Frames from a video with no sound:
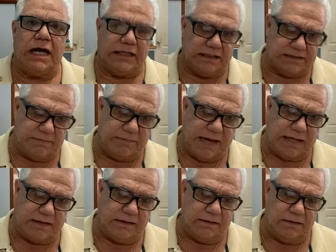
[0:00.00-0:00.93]
at the St.
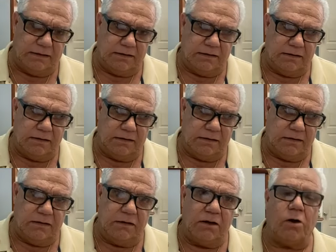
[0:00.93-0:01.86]
Maarten
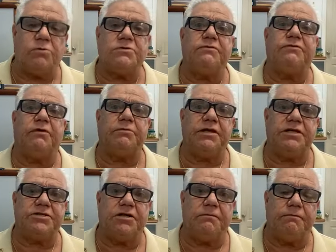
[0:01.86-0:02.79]
Housing
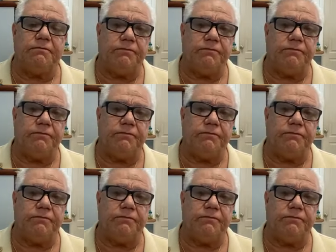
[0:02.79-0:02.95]
Foundation.